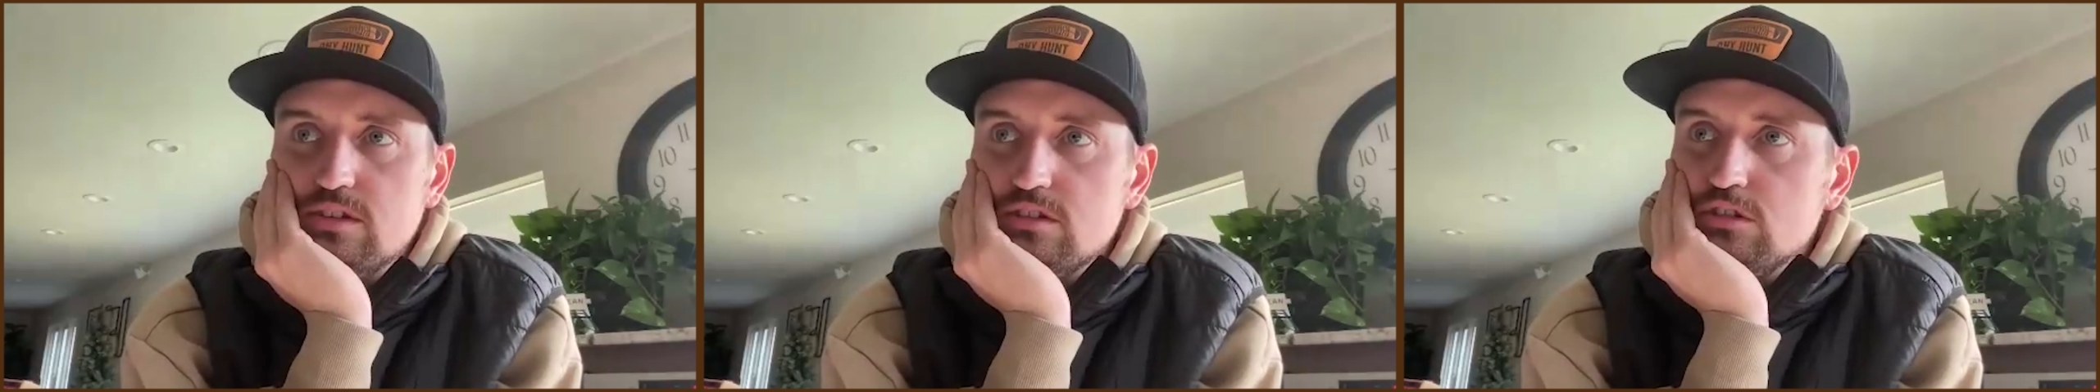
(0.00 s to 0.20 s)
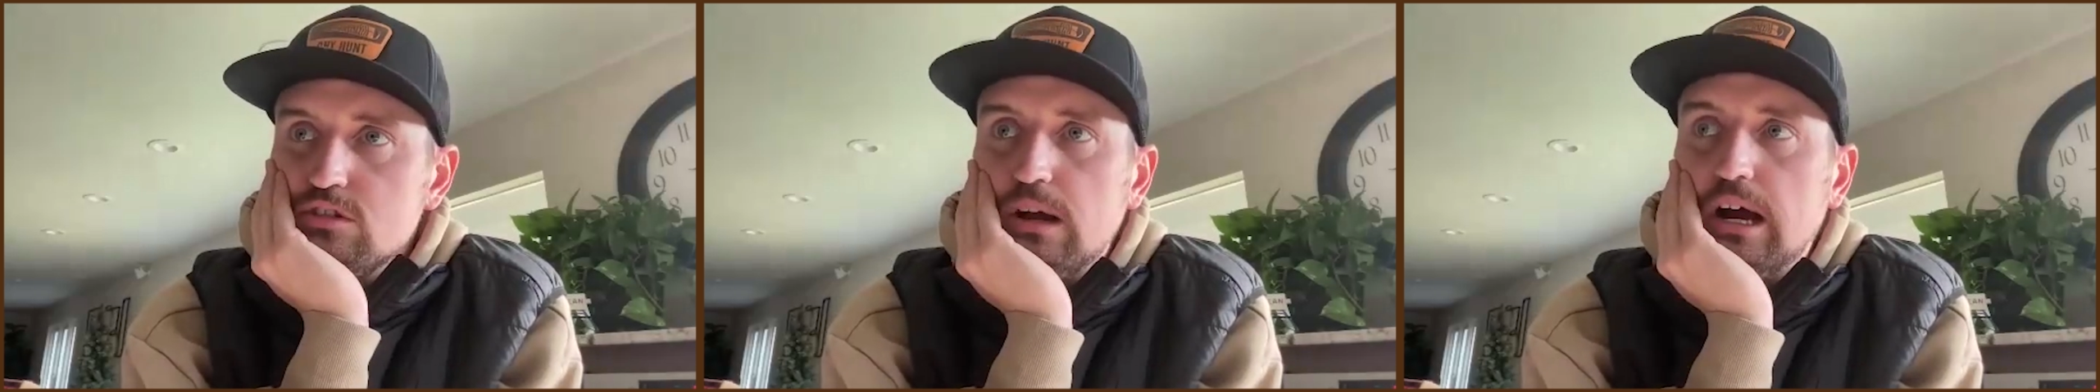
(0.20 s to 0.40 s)

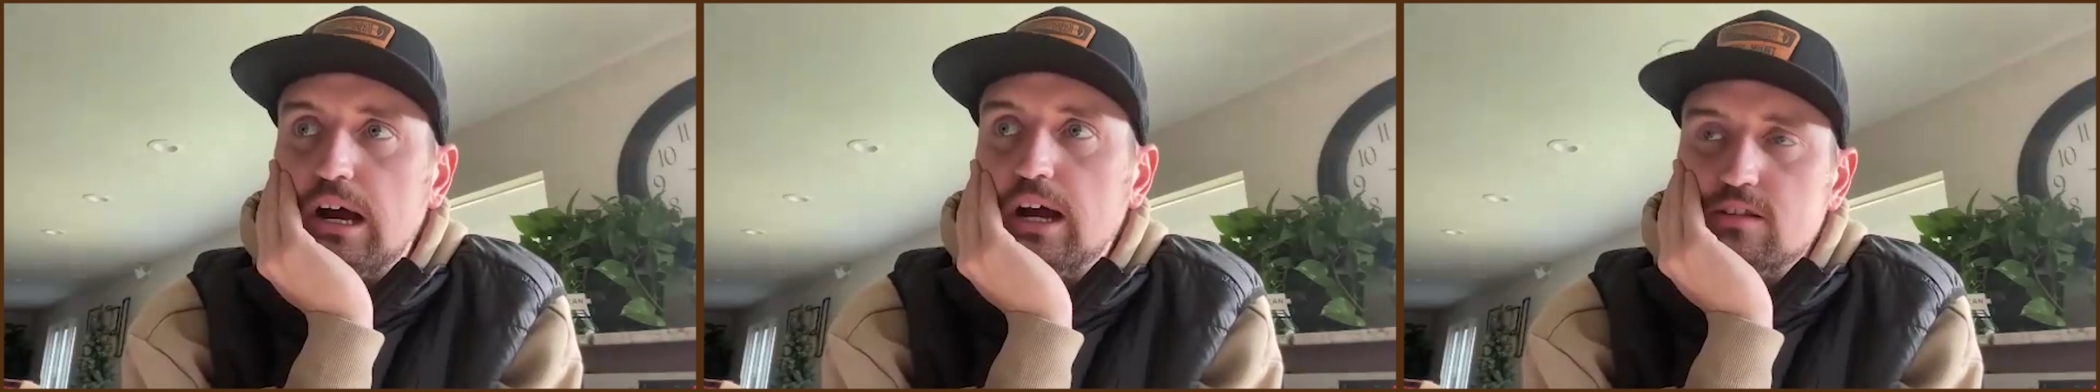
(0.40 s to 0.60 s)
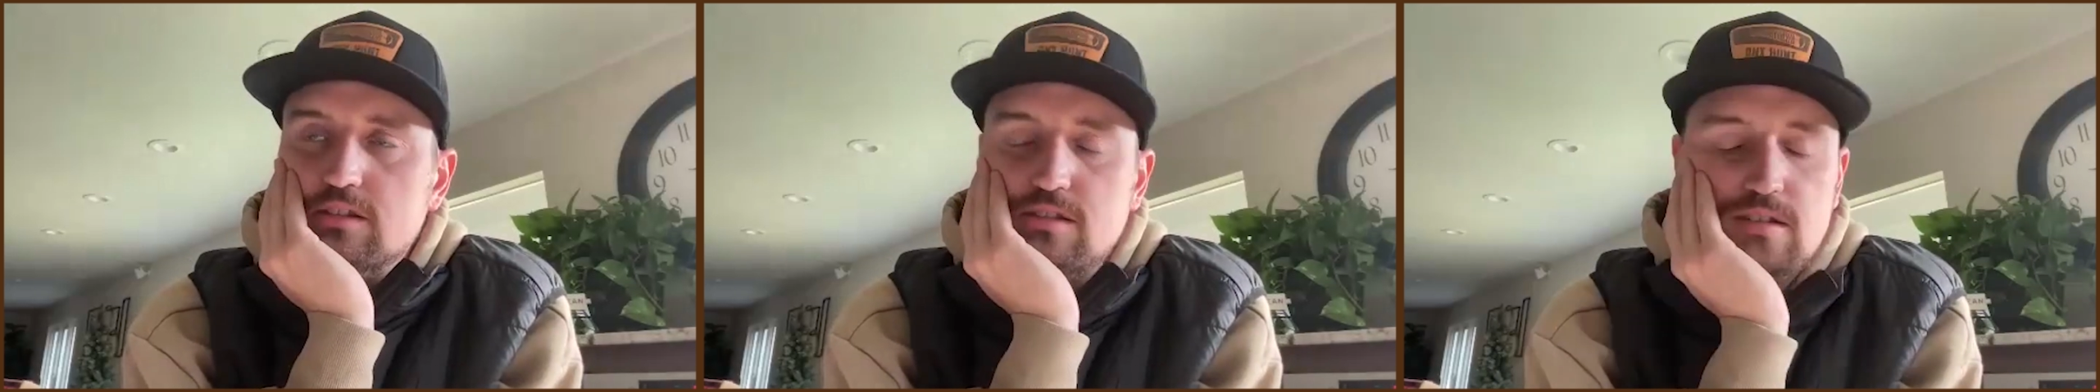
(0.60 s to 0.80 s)
these
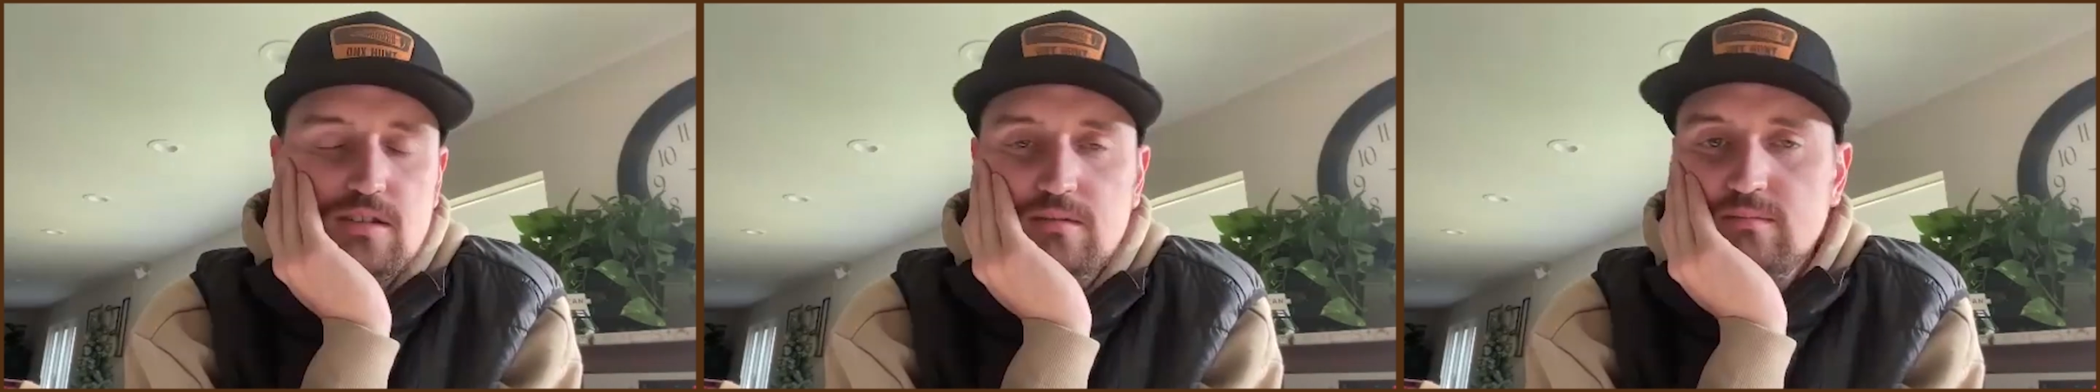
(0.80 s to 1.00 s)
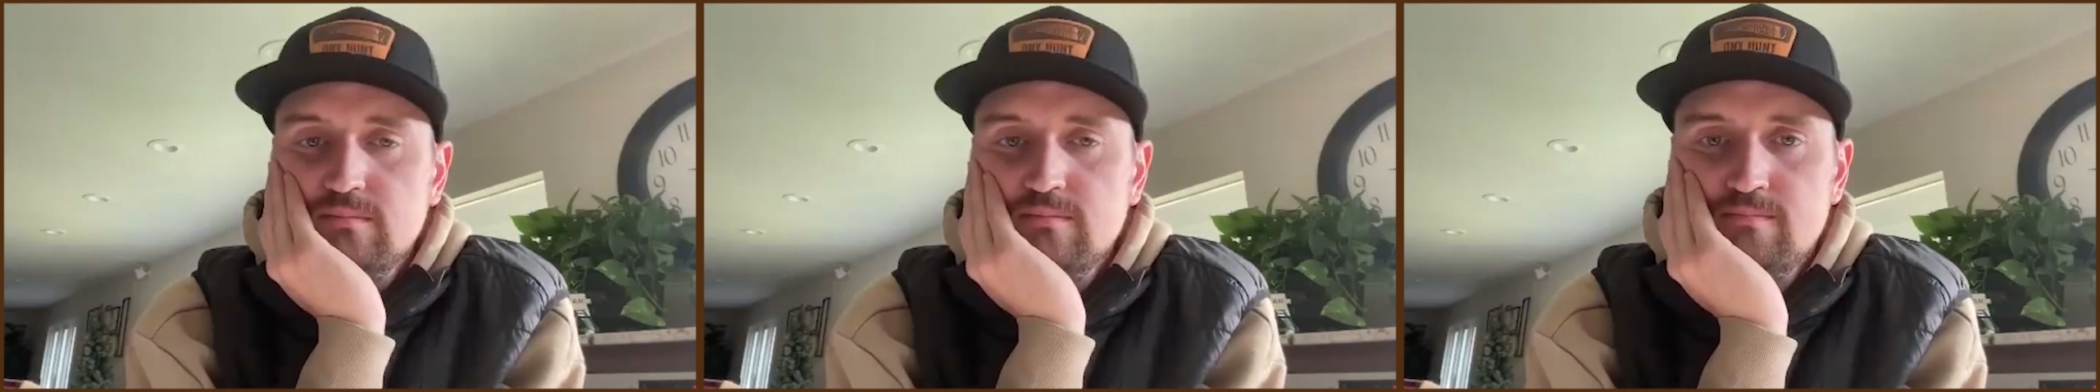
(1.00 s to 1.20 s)
spots that